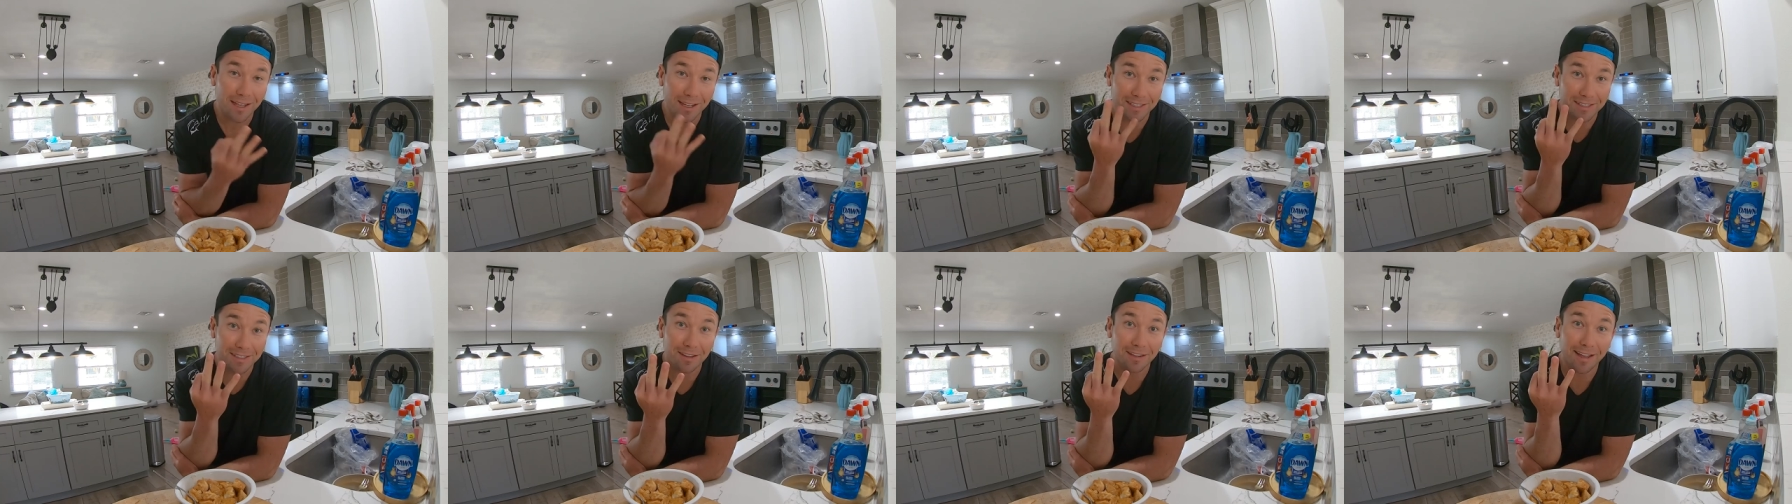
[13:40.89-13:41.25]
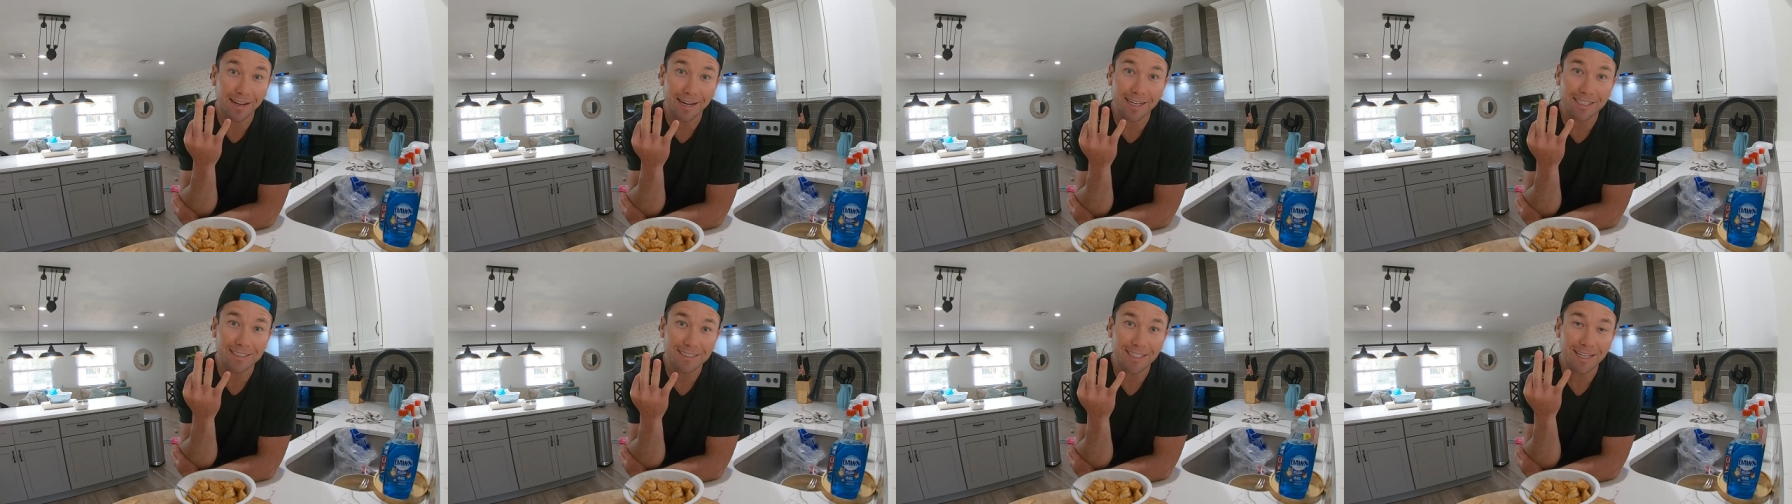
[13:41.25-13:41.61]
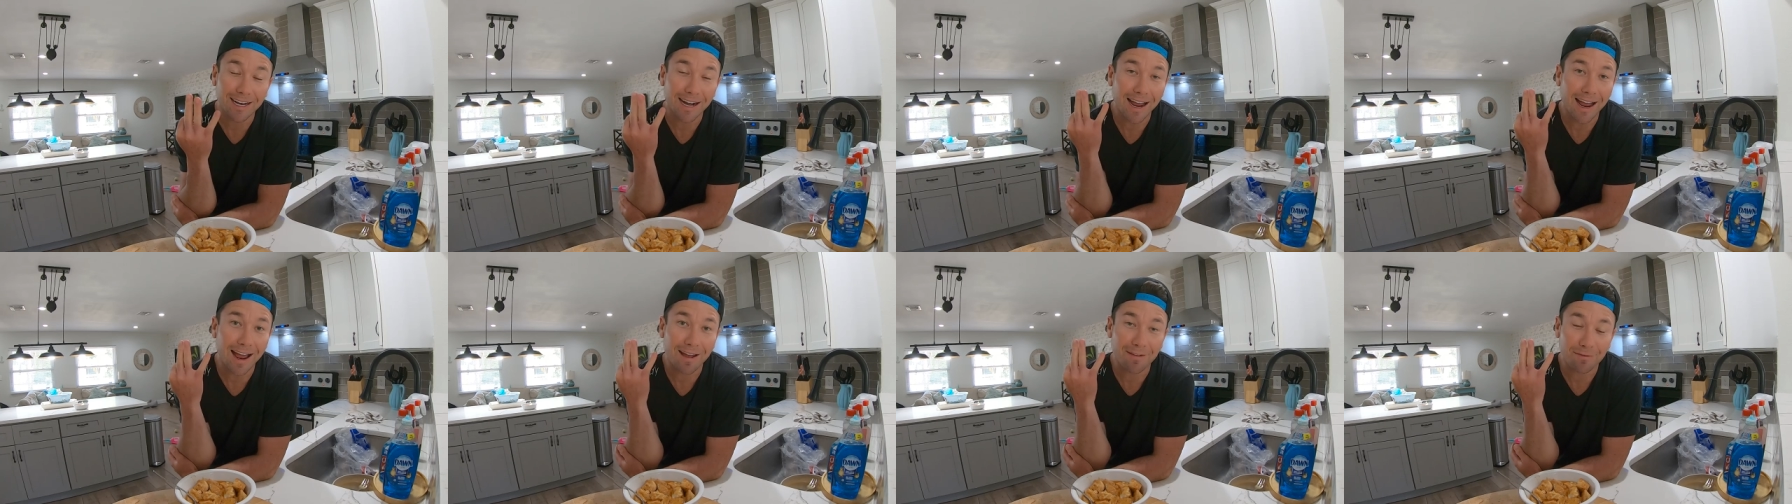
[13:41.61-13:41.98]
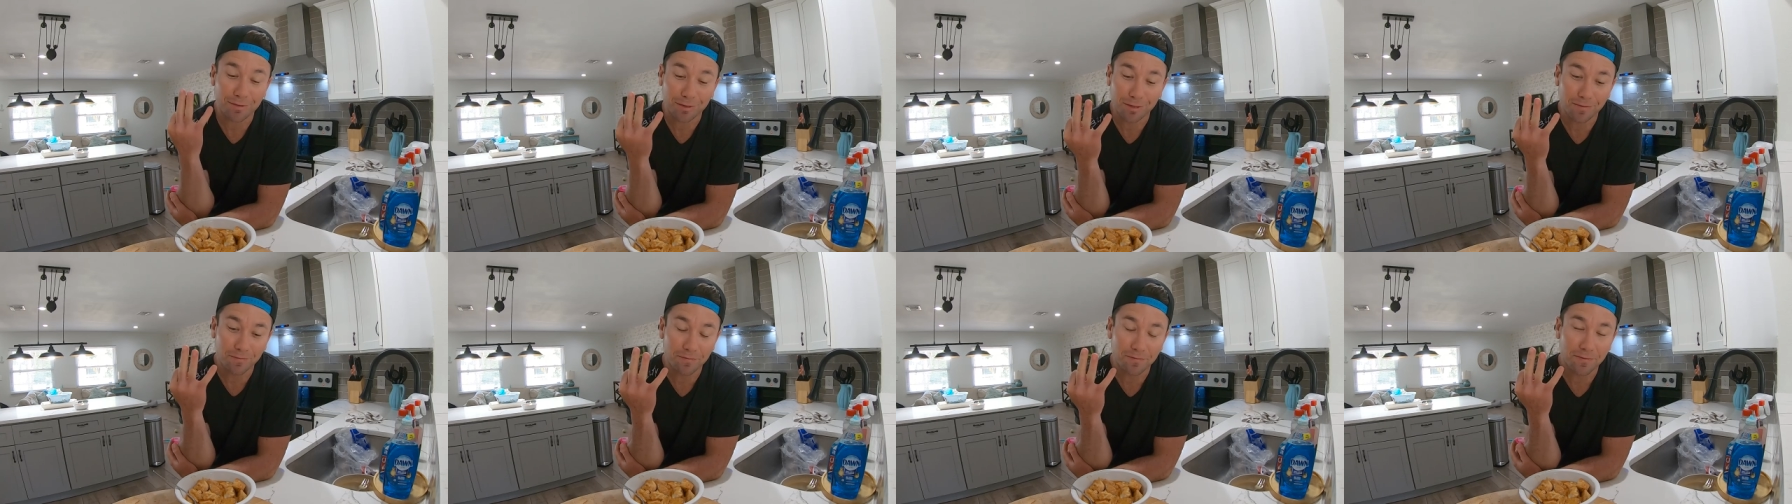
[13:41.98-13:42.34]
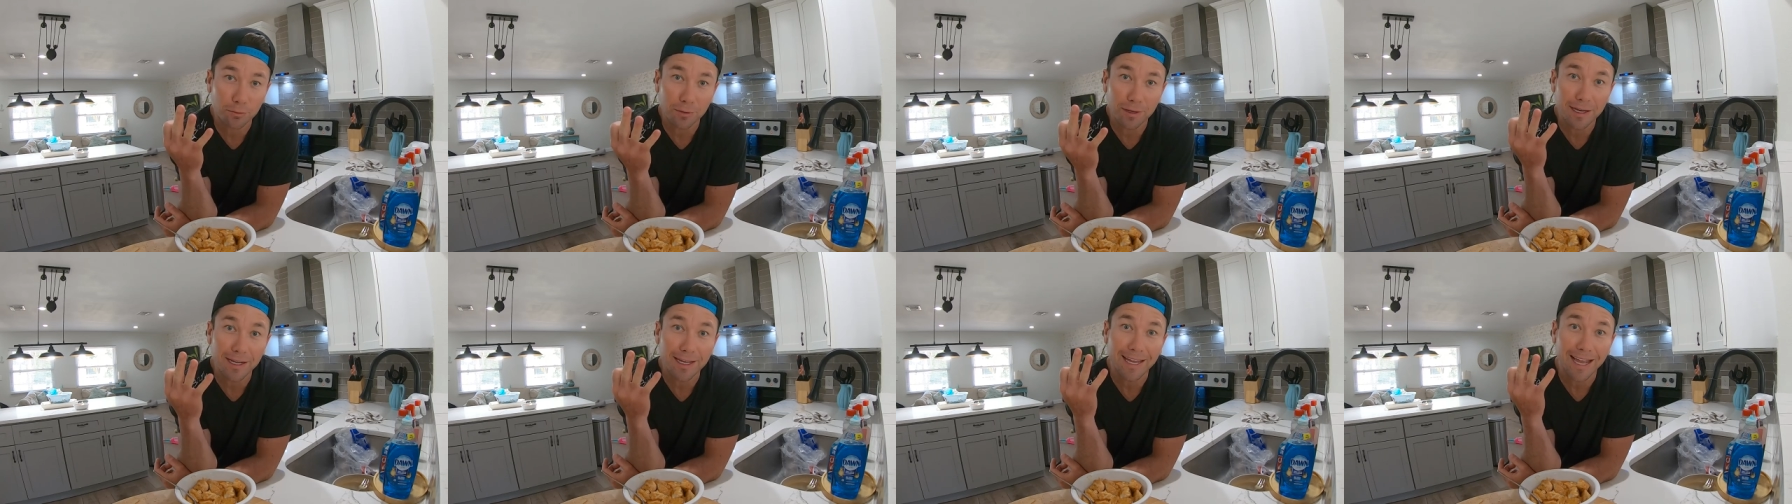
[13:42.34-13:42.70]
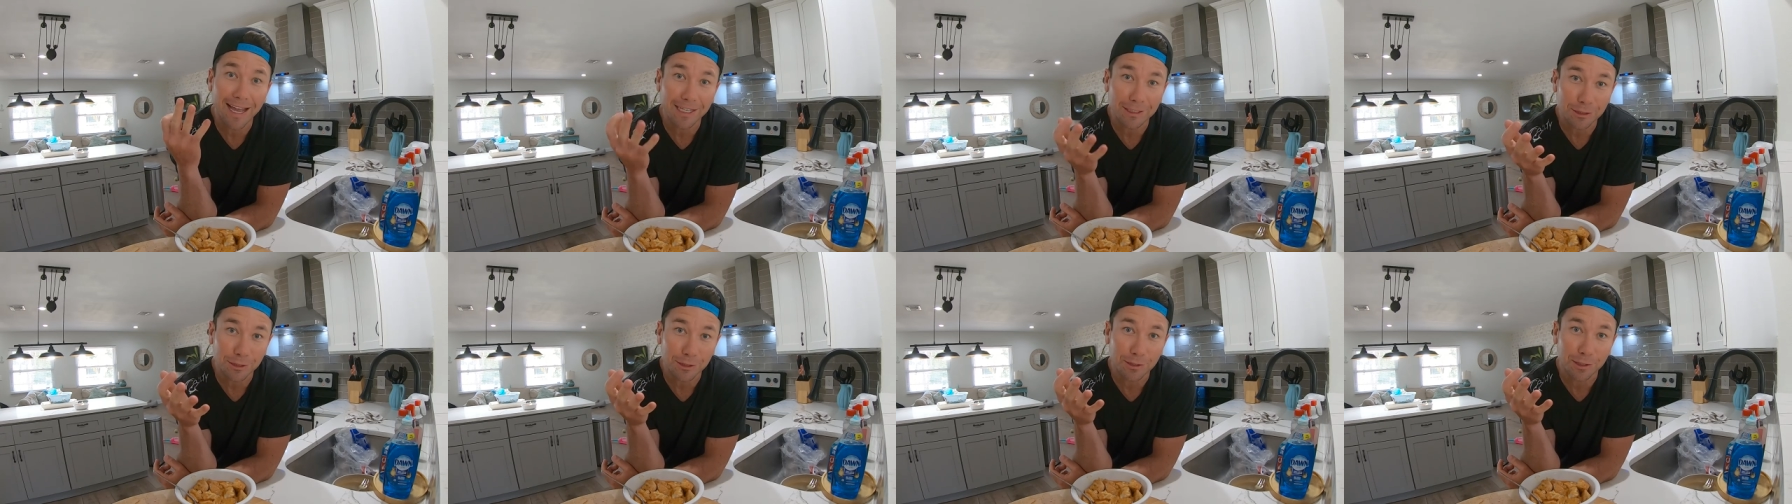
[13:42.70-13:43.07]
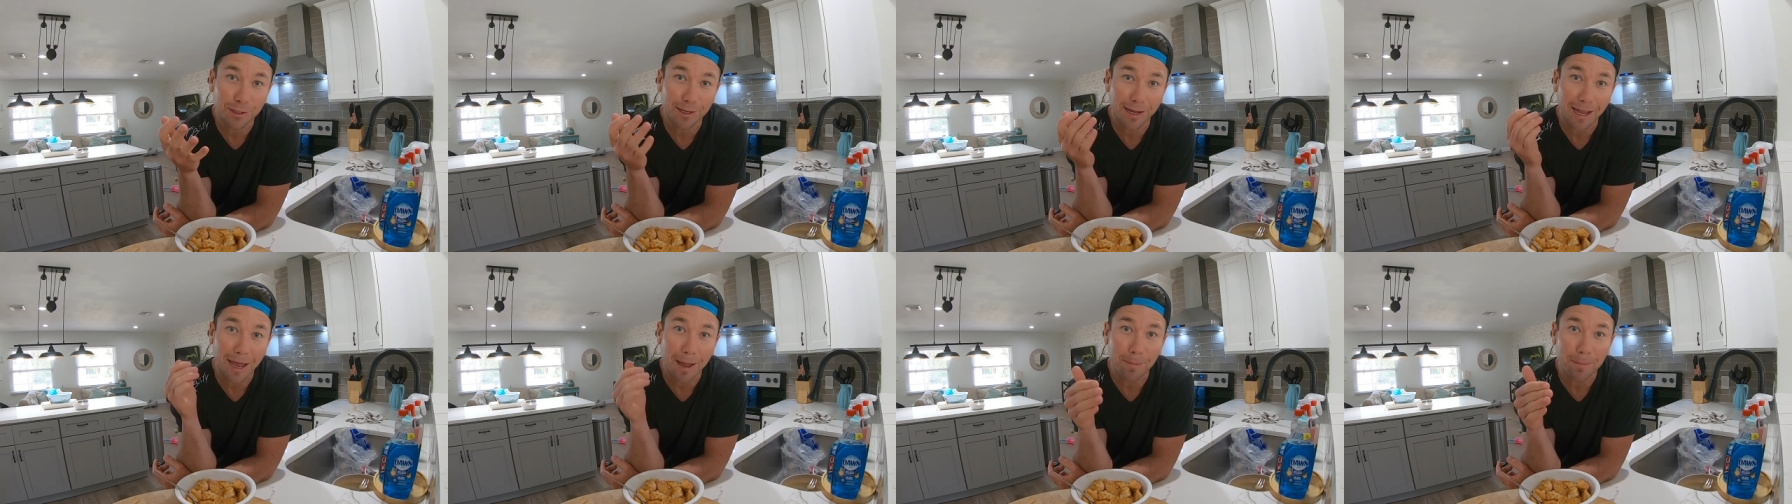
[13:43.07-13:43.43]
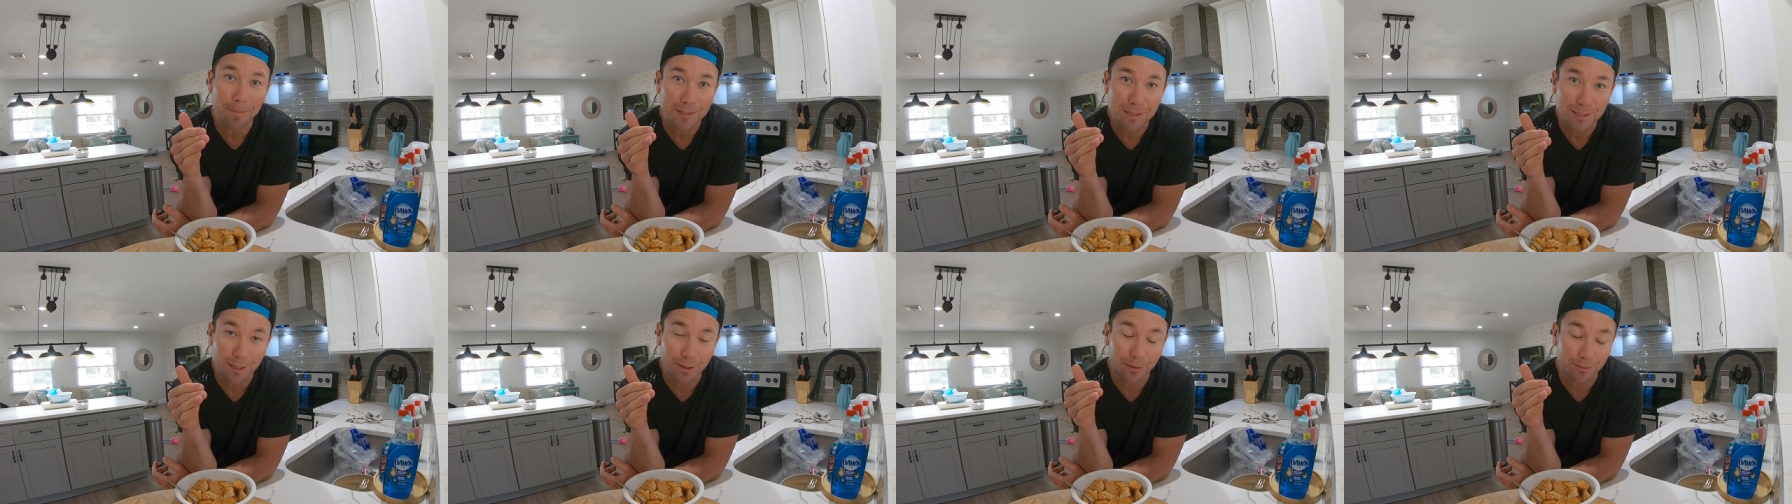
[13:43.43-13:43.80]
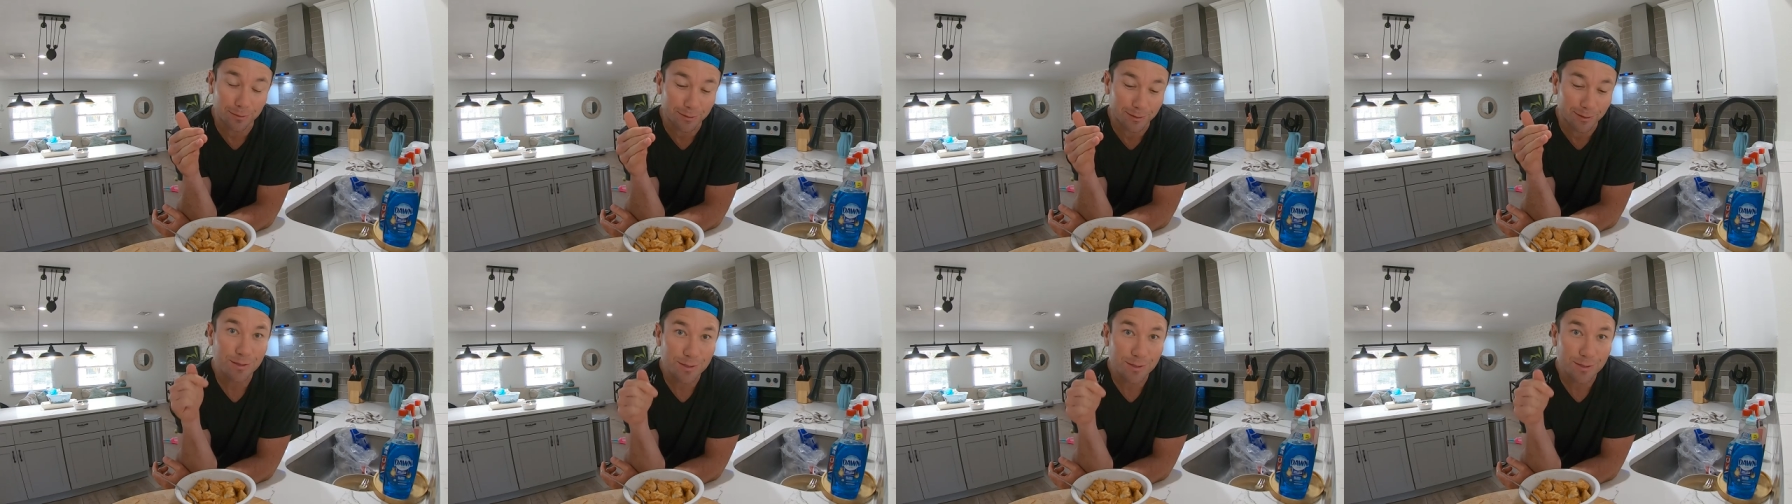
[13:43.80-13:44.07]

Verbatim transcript: Like I said, I have 3 Catch and Cook episodes.